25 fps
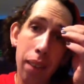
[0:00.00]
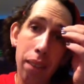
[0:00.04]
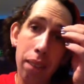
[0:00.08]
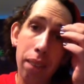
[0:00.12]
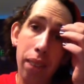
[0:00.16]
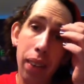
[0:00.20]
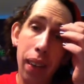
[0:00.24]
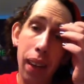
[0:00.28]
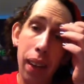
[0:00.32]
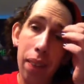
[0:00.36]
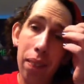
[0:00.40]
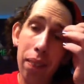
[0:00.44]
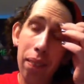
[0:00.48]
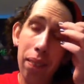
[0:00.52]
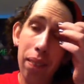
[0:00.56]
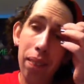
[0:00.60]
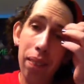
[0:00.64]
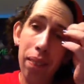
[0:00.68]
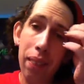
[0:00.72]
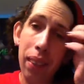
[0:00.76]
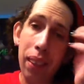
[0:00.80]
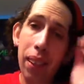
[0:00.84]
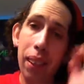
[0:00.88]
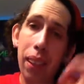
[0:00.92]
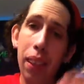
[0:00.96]
But
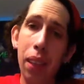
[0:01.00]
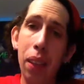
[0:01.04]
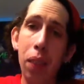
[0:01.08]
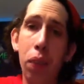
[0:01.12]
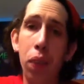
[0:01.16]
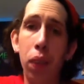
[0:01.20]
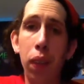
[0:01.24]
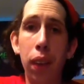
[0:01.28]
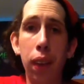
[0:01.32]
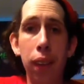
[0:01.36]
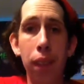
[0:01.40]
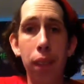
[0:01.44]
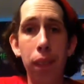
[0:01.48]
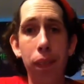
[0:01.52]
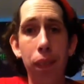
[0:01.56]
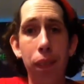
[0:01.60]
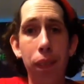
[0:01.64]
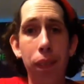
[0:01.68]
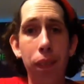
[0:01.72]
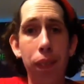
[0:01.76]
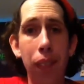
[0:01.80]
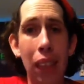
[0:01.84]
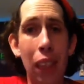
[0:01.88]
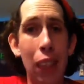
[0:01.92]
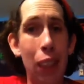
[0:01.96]
being different
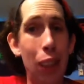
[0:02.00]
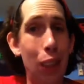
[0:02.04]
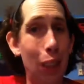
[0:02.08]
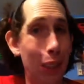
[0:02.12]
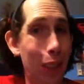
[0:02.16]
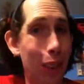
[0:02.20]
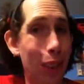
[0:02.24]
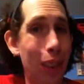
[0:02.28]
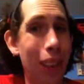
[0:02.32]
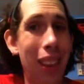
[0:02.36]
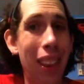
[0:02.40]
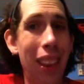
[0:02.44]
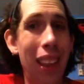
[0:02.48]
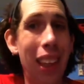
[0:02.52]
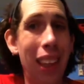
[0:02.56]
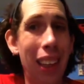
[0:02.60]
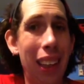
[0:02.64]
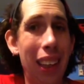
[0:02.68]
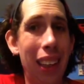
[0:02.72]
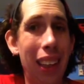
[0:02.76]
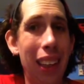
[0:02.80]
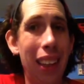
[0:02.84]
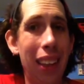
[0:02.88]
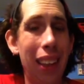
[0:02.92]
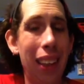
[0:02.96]
is a good thing.
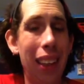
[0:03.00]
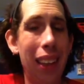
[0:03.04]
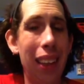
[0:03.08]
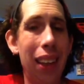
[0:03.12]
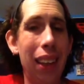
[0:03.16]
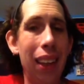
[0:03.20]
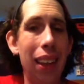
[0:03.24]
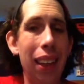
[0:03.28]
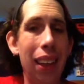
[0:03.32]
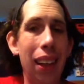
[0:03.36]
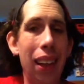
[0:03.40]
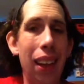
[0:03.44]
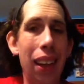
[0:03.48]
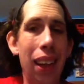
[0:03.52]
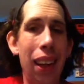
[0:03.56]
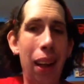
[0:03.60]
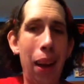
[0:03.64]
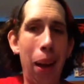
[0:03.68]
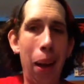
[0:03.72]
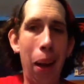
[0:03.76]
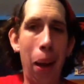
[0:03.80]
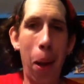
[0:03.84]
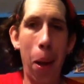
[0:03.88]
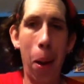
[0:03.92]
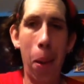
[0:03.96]

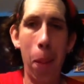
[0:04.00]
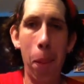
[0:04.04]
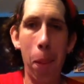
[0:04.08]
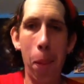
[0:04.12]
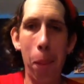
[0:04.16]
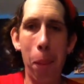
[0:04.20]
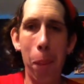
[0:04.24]
Um,